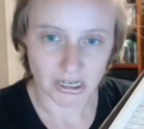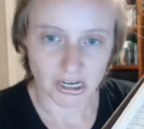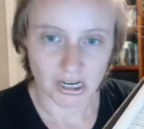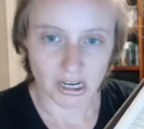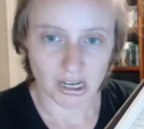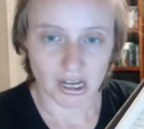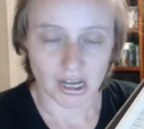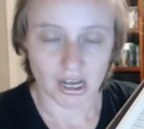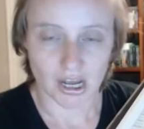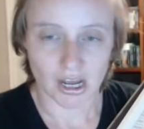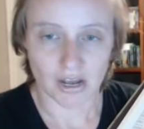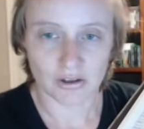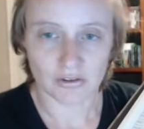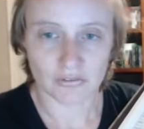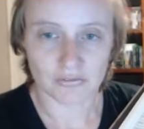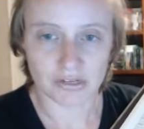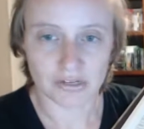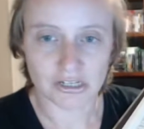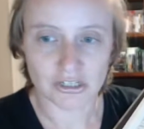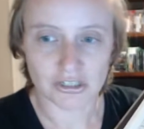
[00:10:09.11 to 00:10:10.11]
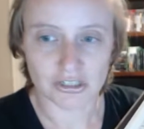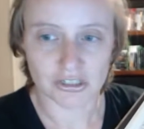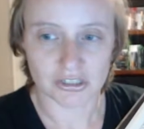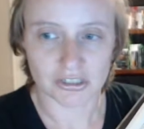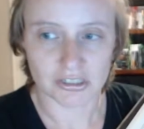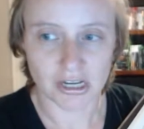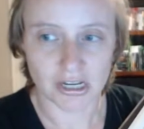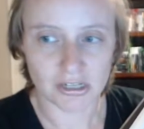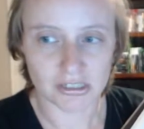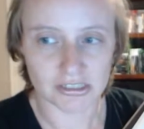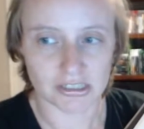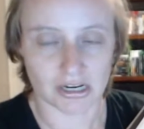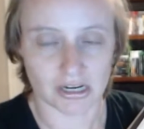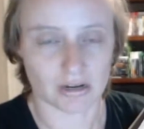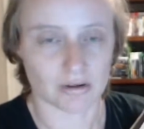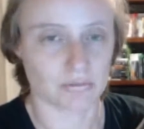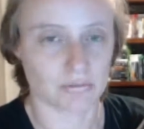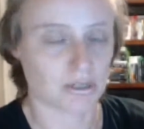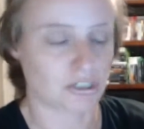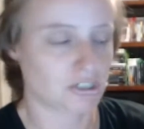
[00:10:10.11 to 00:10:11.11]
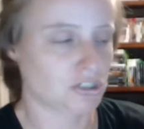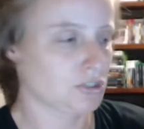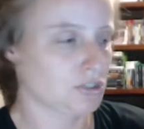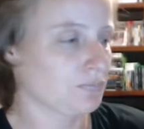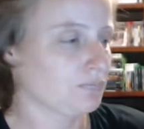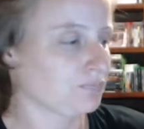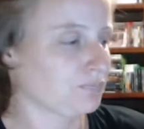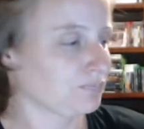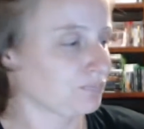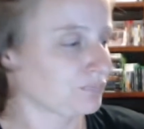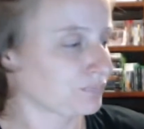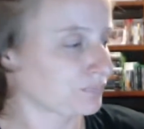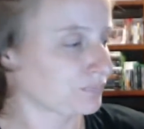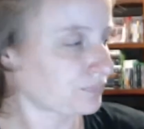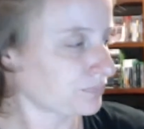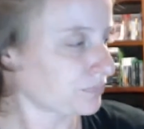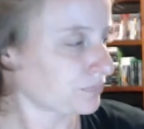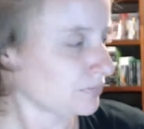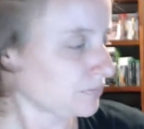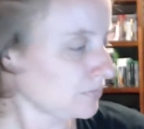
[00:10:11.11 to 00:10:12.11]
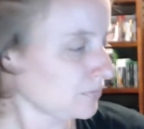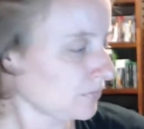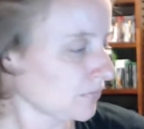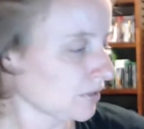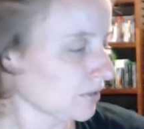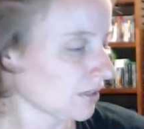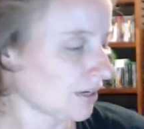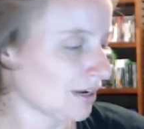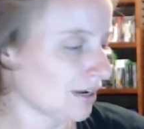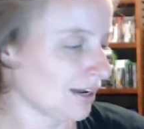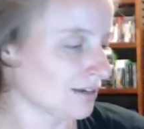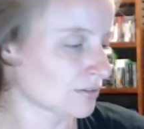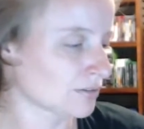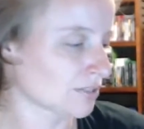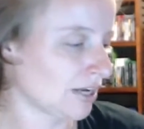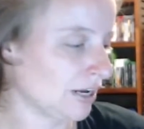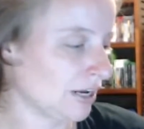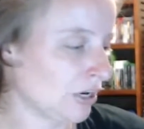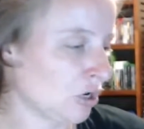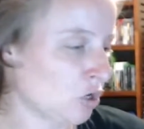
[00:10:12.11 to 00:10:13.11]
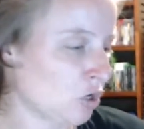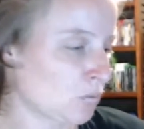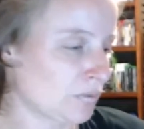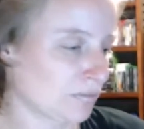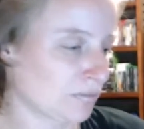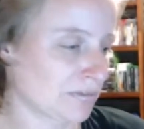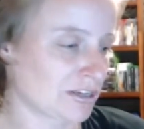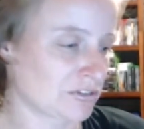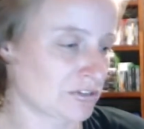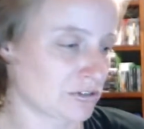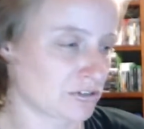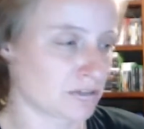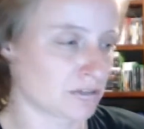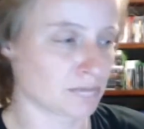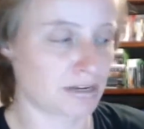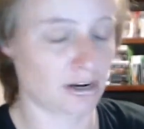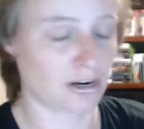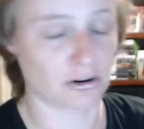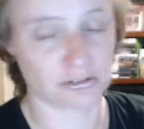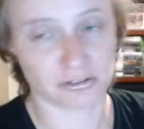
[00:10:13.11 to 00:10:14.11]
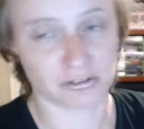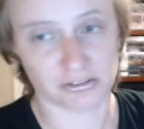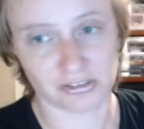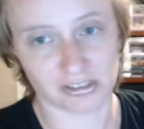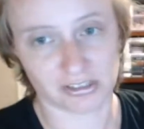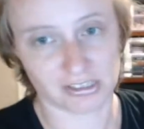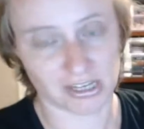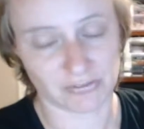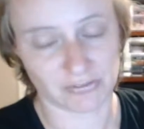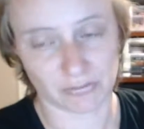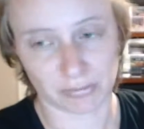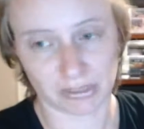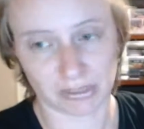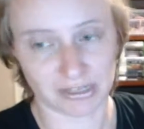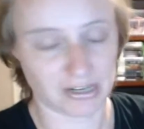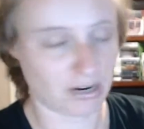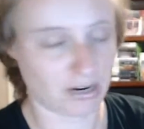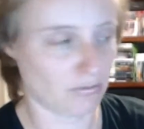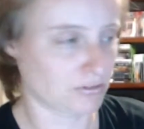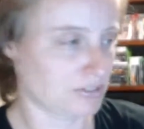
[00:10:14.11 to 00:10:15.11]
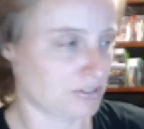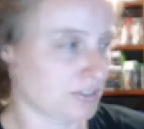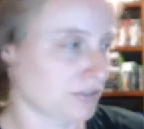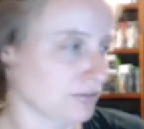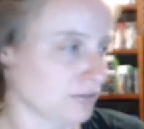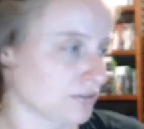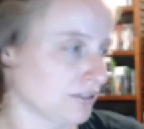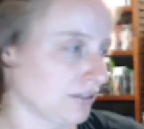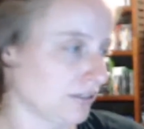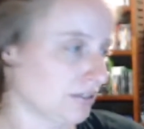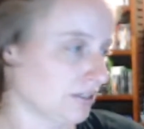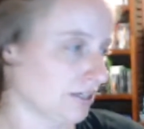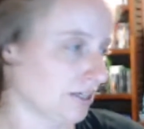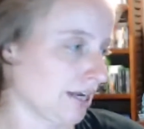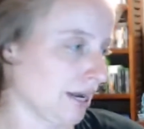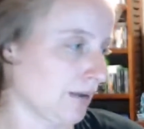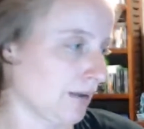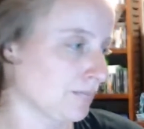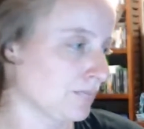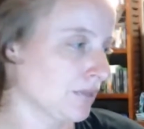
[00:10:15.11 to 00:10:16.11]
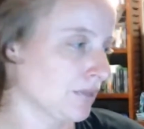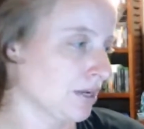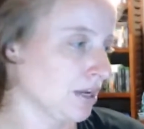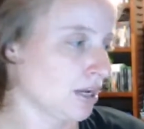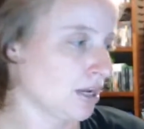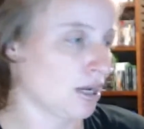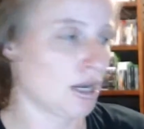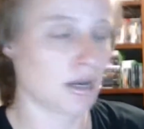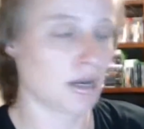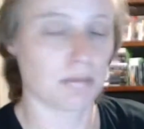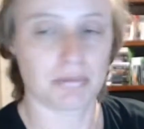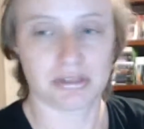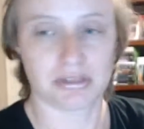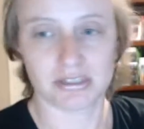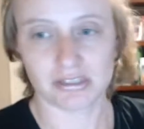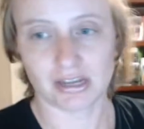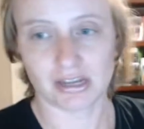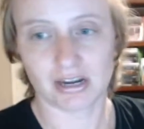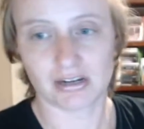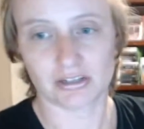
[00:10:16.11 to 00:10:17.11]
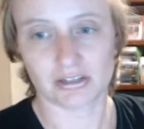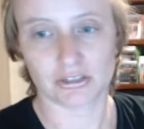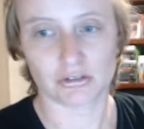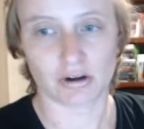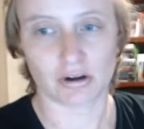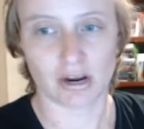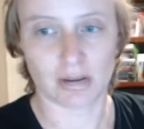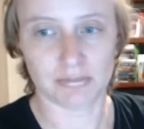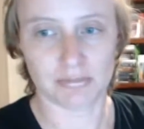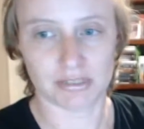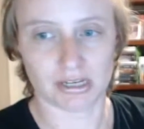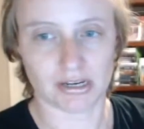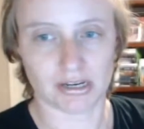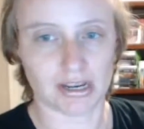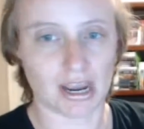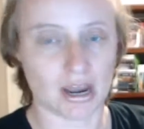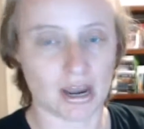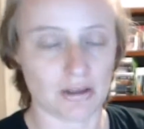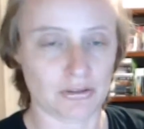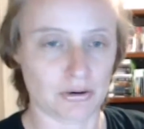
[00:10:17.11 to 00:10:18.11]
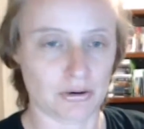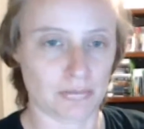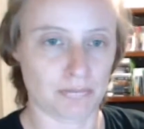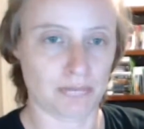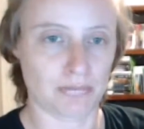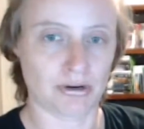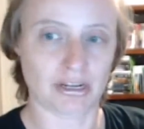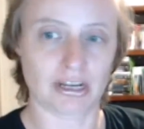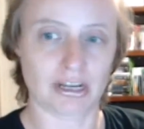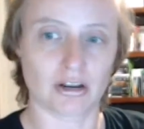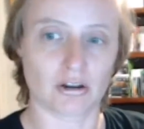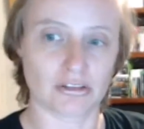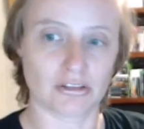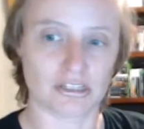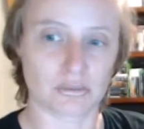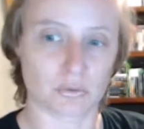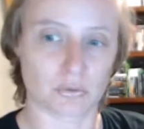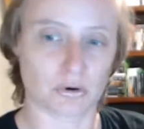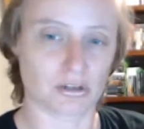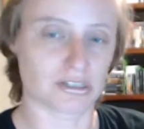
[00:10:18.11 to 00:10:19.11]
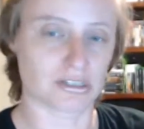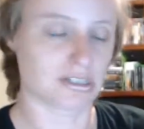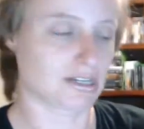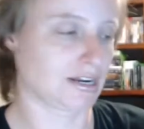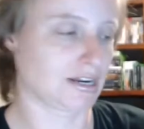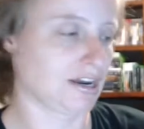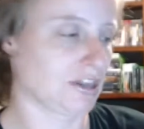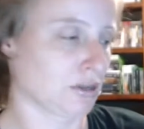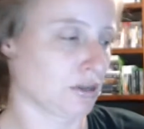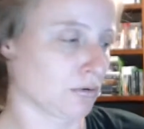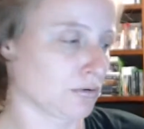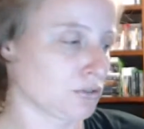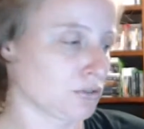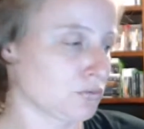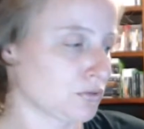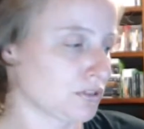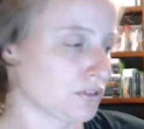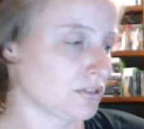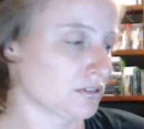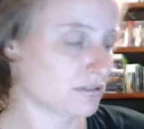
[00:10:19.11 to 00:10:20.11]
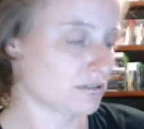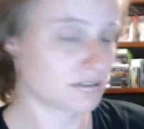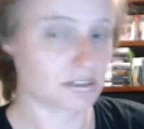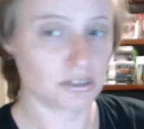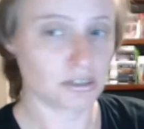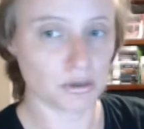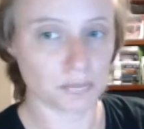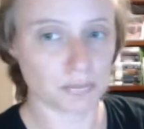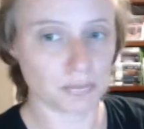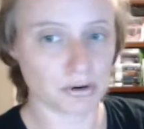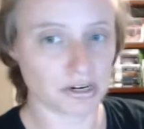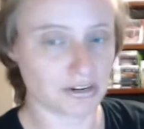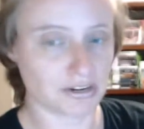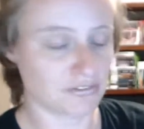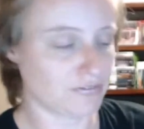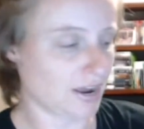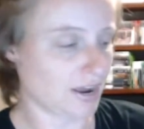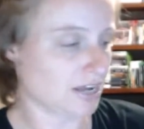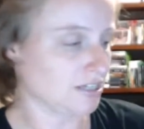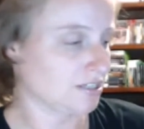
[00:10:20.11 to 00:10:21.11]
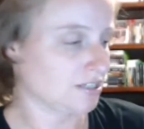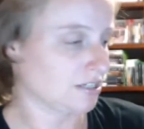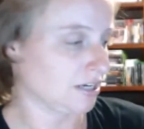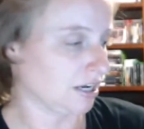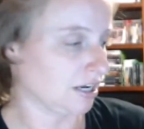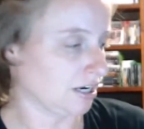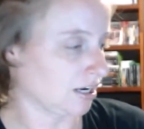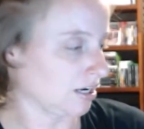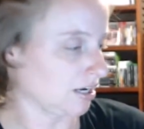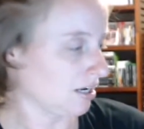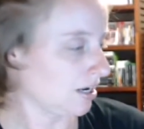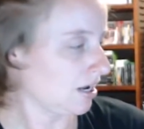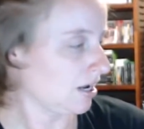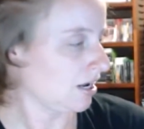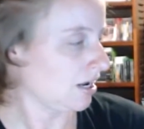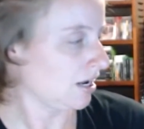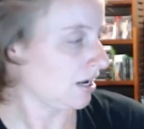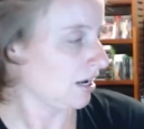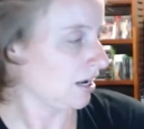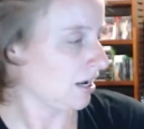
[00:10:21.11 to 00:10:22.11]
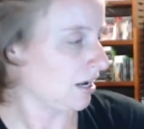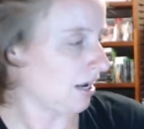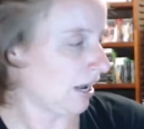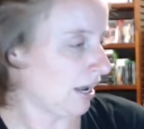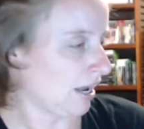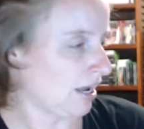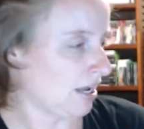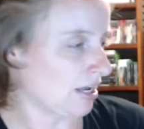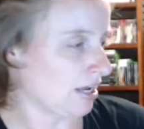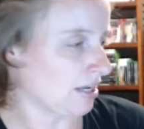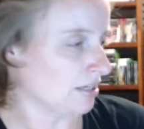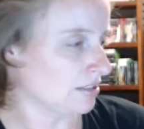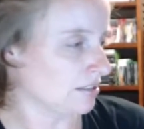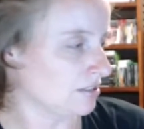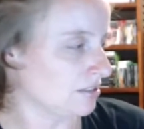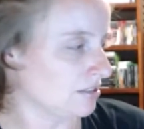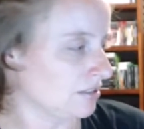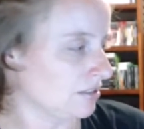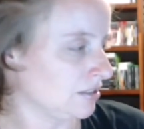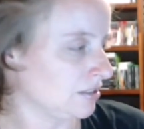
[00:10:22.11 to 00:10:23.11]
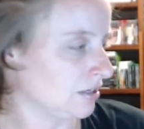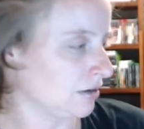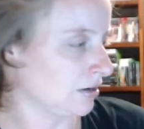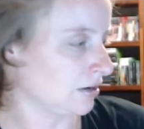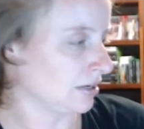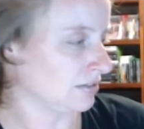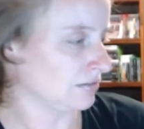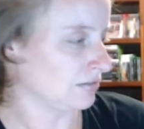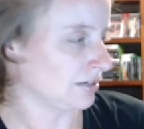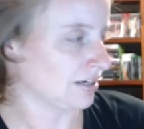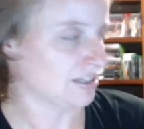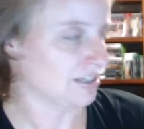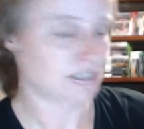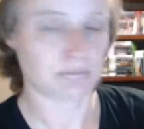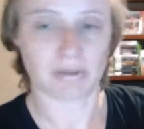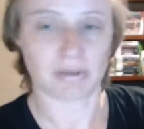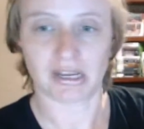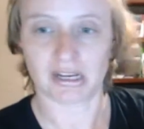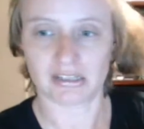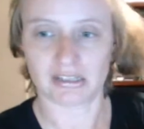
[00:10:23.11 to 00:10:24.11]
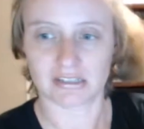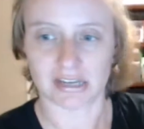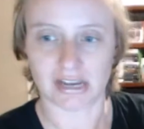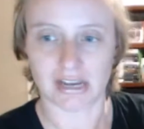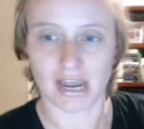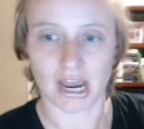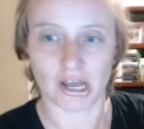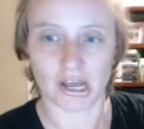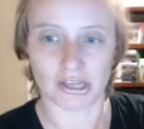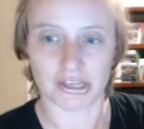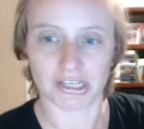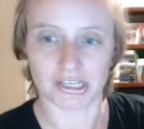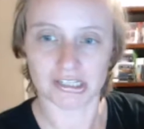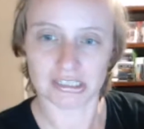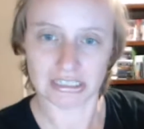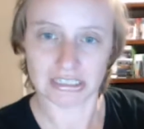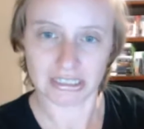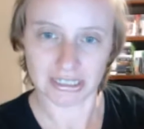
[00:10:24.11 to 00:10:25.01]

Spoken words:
of each Zelda, which I was kind of hoping, because there's some characters, because I haven't played every single Zelda game. But this kind of describes like how they're bringing all these worlds together, which was still pretty fascinating. And, you know, it explains like how this Link,